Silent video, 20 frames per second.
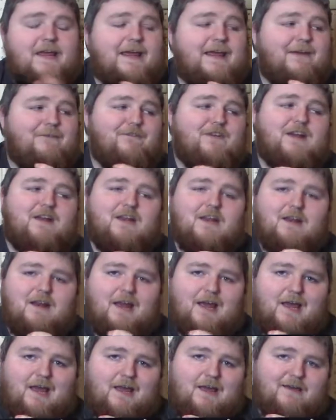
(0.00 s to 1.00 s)
if I didn't
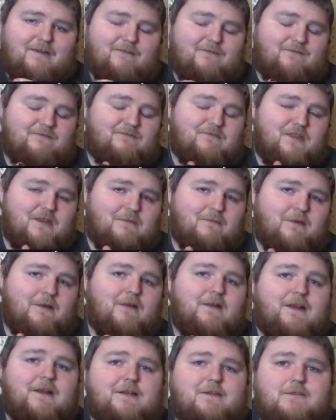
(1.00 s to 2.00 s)
have the
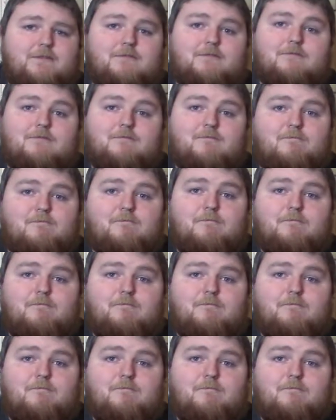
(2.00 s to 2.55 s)
ability to